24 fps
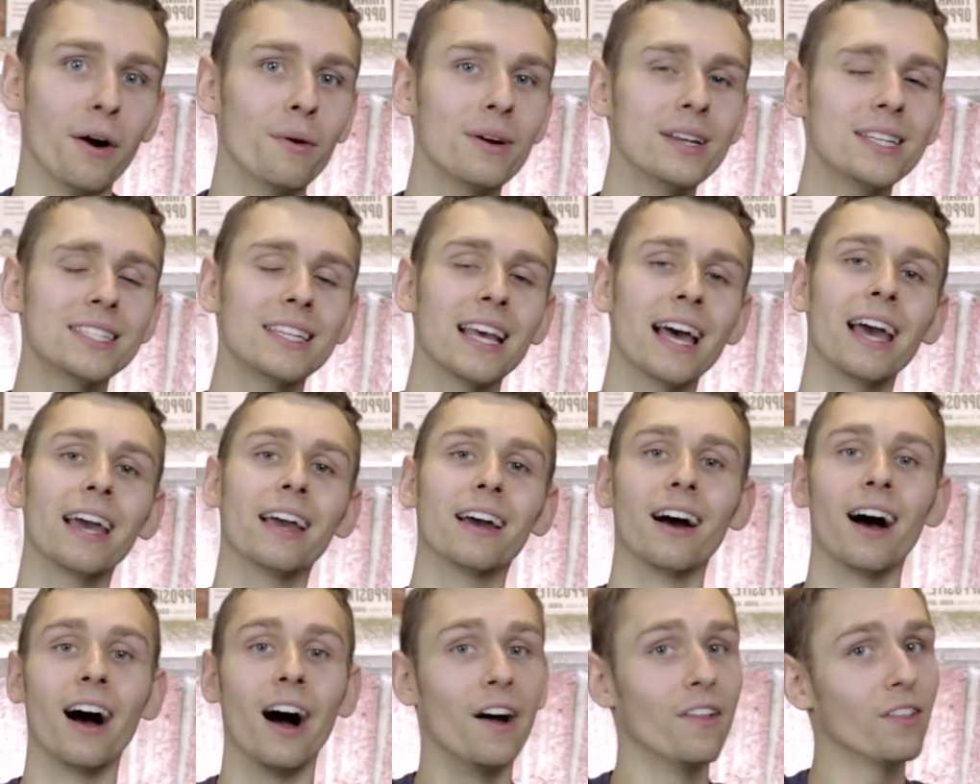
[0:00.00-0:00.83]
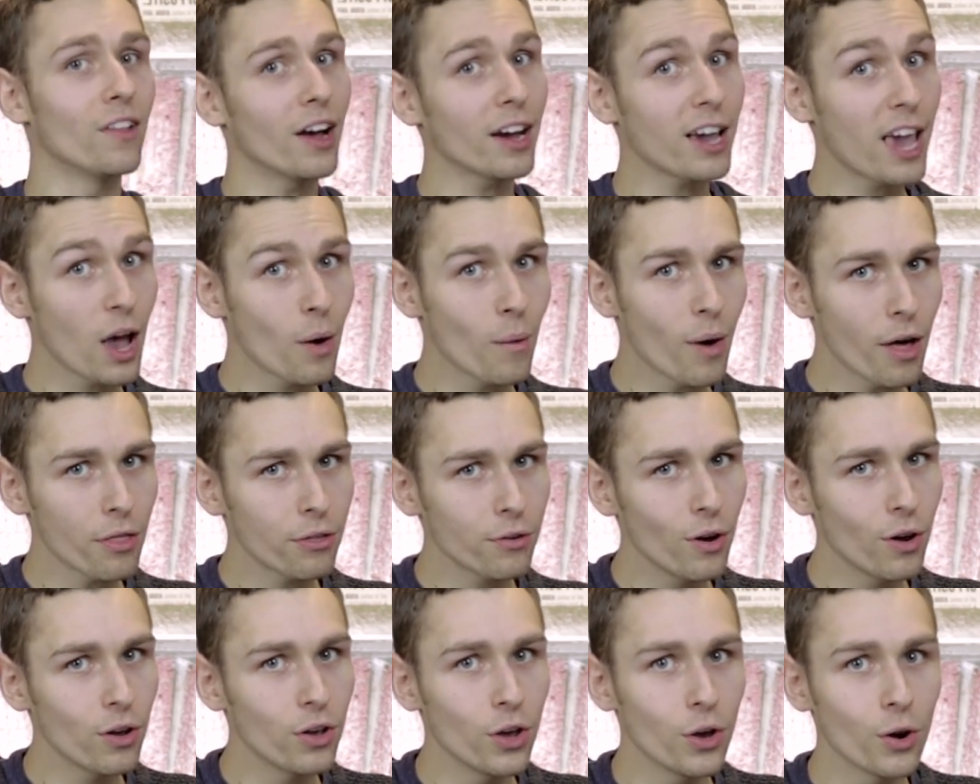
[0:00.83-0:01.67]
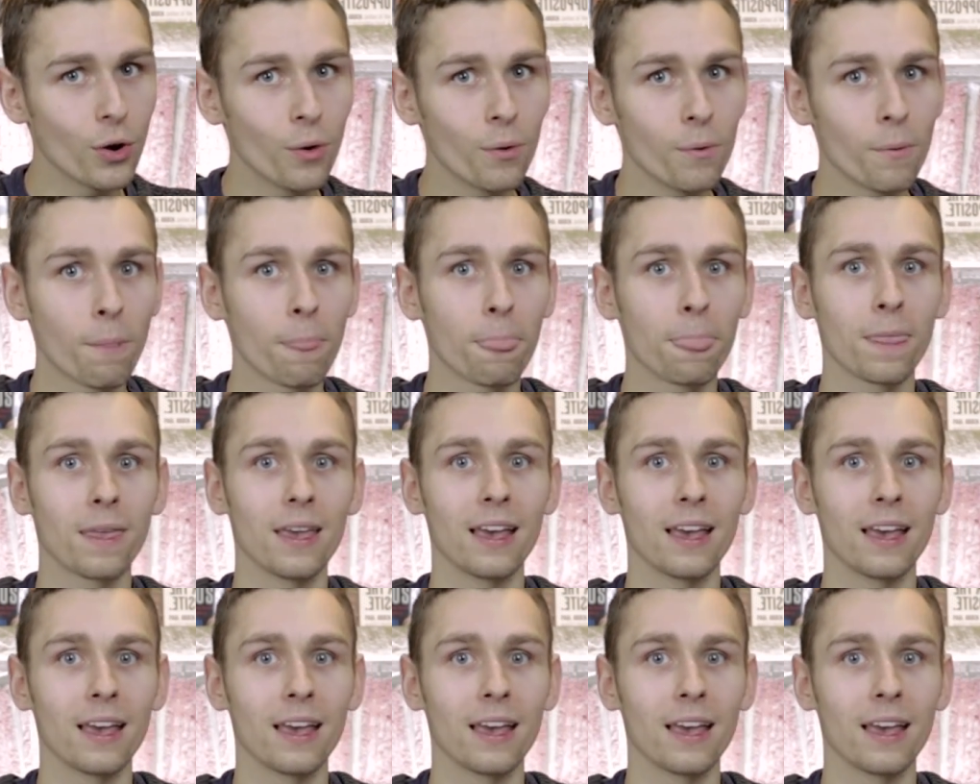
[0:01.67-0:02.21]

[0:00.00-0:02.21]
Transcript: always say unlocking wealth for you